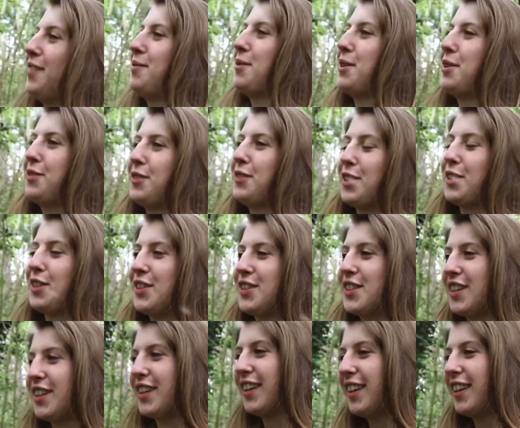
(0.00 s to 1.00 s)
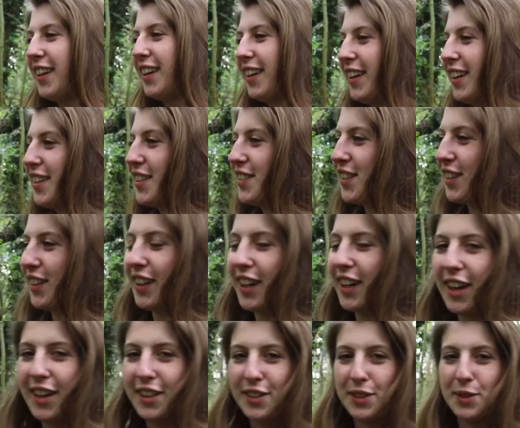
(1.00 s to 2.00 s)
moved on to
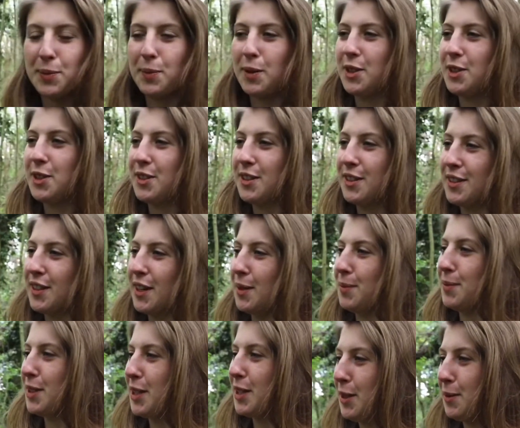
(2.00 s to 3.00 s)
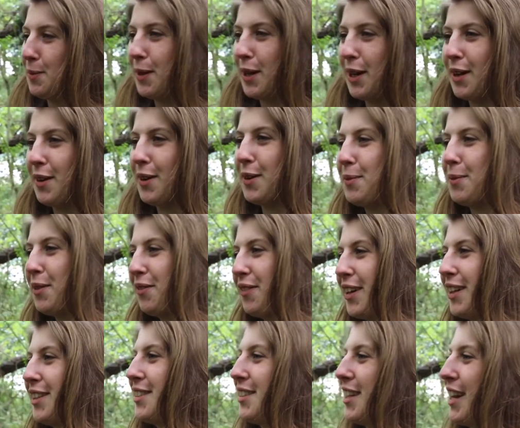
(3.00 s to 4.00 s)
sunglasses most of the time to keep my hair out my
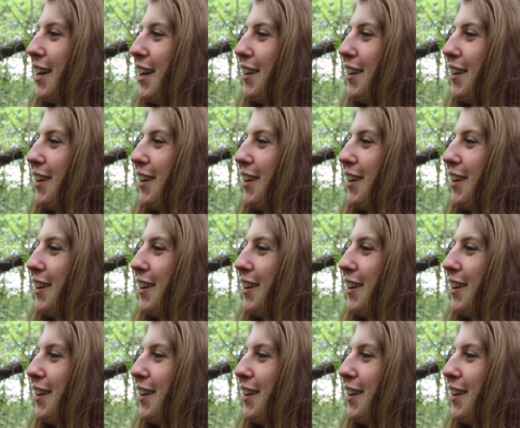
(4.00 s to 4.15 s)
face now.